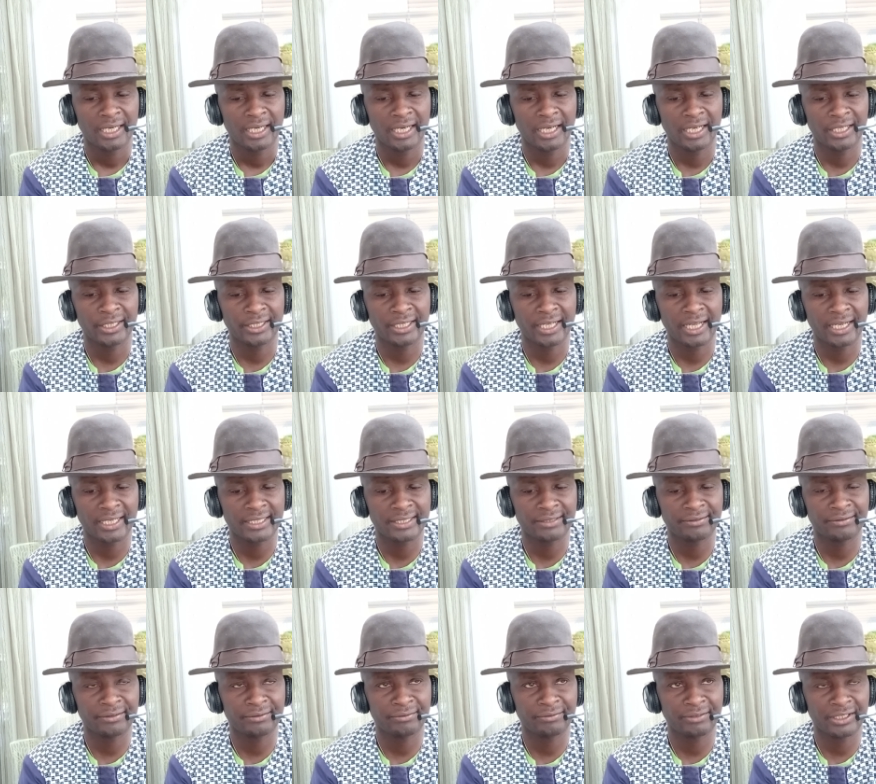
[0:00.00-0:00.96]
and the
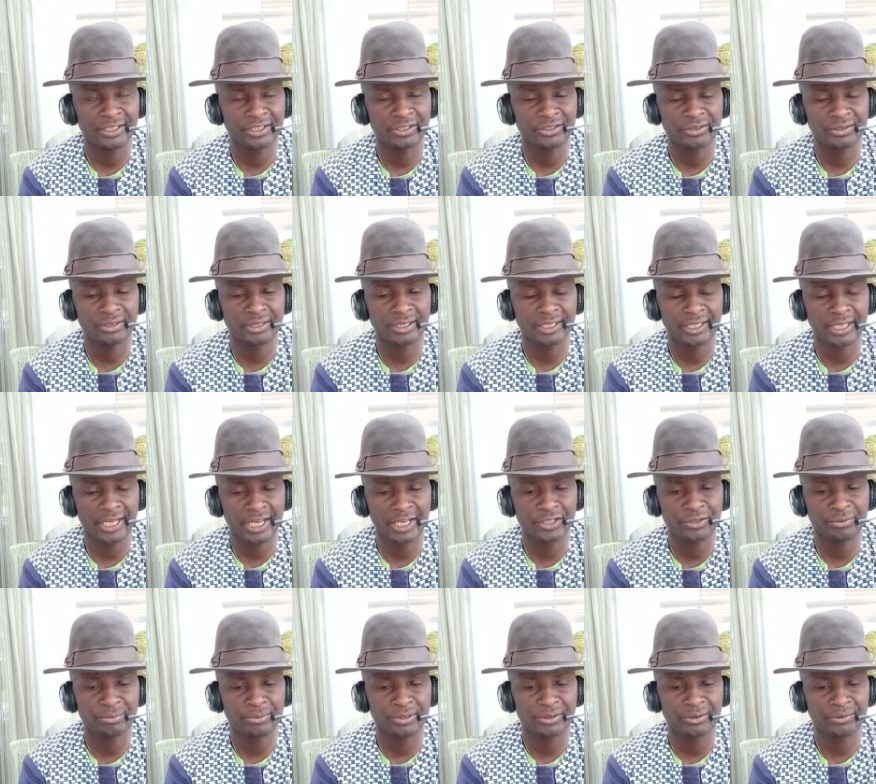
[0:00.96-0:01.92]
active
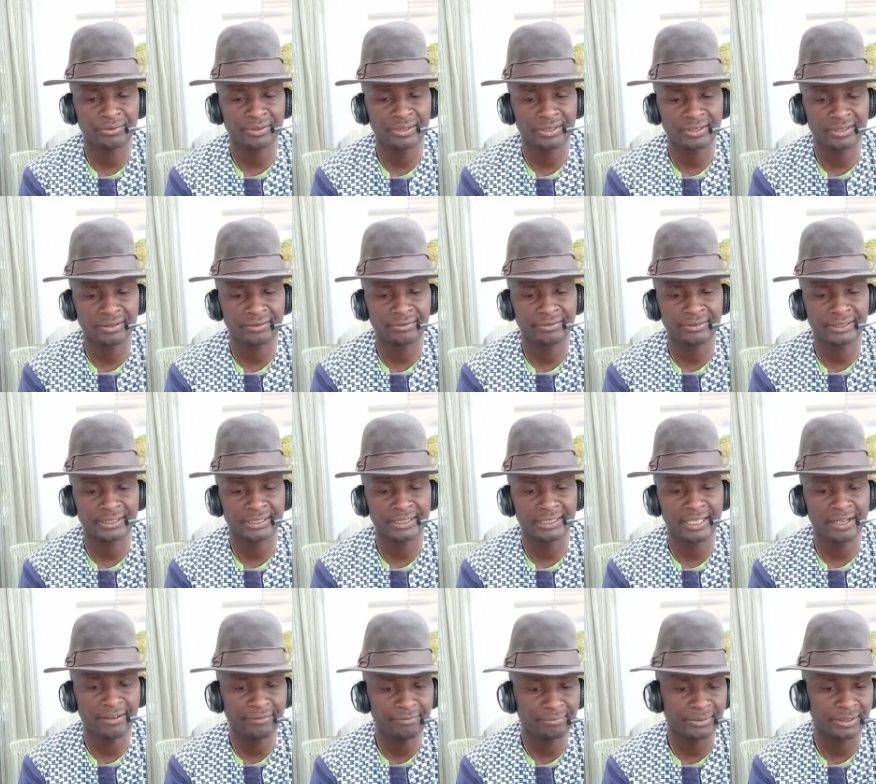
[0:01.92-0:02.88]
engagement of East African
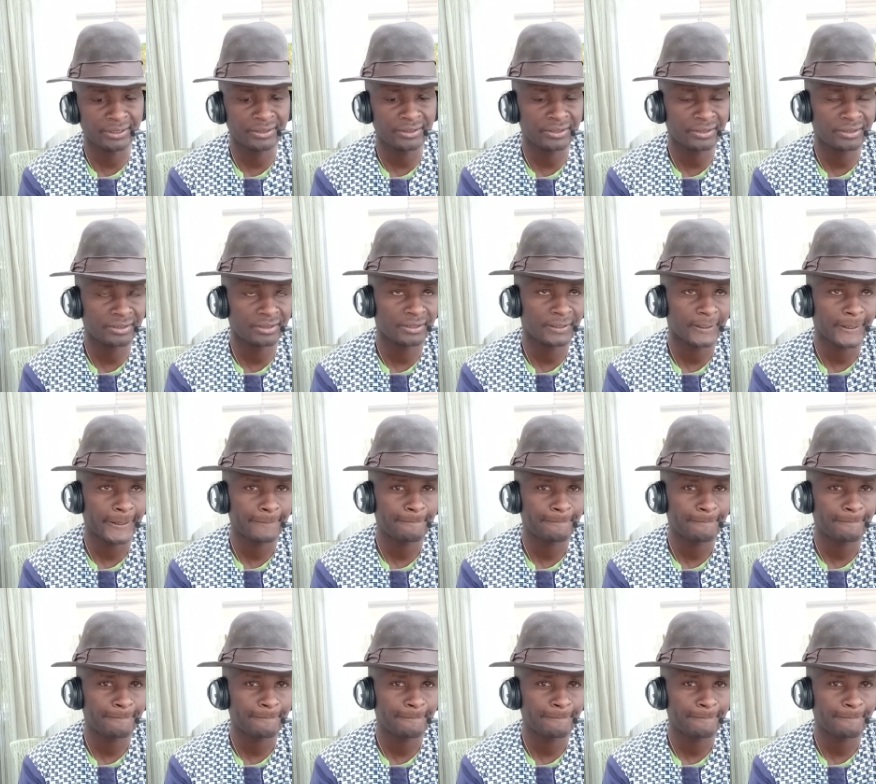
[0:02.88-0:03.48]
governments,